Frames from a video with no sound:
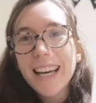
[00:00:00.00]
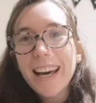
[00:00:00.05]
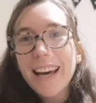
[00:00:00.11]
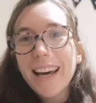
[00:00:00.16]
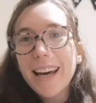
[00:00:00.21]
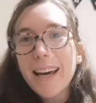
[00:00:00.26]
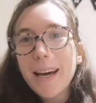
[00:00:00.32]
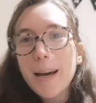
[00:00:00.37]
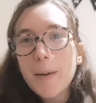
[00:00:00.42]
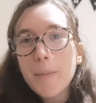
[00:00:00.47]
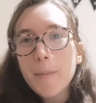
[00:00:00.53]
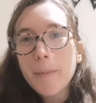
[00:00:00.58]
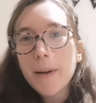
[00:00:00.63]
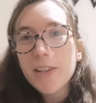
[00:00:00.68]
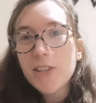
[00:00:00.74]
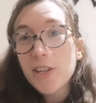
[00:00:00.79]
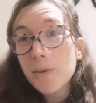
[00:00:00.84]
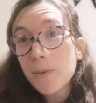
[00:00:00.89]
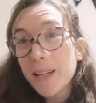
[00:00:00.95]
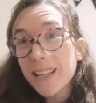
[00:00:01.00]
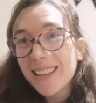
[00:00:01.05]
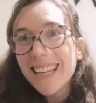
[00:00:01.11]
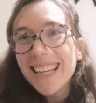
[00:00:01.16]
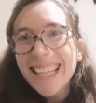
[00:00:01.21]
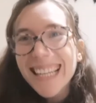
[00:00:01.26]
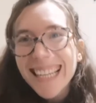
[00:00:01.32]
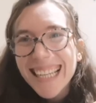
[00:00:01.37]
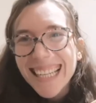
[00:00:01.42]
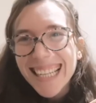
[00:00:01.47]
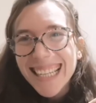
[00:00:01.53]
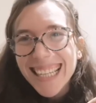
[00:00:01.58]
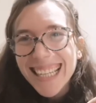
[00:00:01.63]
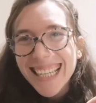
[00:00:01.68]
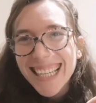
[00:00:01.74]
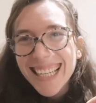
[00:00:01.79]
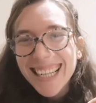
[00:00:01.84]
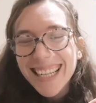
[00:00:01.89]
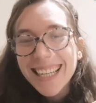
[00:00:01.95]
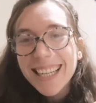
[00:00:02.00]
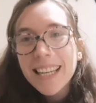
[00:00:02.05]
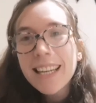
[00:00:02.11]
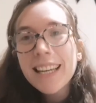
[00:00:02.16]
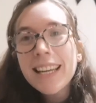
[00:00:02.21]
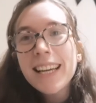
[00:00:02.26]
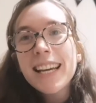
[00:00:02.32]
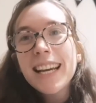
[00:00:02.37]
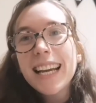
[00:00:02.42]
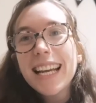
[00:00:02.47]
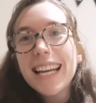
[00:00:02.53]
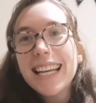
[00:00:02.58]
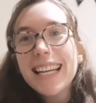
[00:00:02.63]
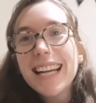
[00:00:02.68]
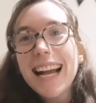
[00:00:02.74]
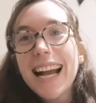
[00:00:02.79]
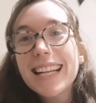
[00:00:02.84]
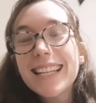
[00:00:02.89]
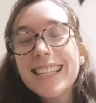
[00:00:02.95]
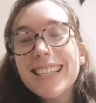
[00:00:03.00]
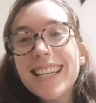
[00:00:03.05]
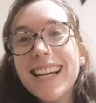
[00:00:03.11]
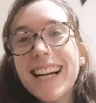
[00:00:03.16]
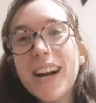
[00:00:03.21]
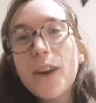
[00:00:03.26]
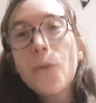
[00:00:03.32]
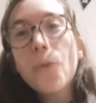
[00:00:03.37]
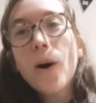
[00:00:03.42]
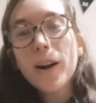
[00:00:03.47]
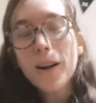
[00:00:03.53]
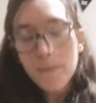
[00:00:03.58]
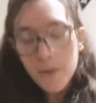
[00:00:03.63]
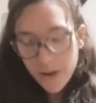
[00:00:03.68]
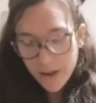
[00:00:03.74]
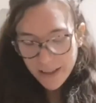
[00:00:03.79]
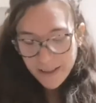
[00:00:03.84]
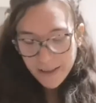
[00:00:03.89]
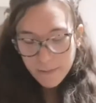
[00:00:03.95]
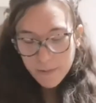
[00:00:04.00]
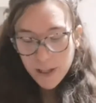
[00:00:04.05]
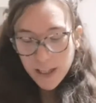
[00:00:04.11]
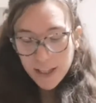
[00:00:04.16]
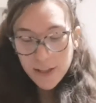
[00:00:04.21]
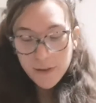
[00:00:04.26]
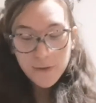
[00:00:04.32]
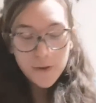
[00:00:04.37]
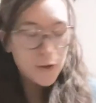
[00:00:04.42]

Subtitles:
but she will. And while I'm on the subject of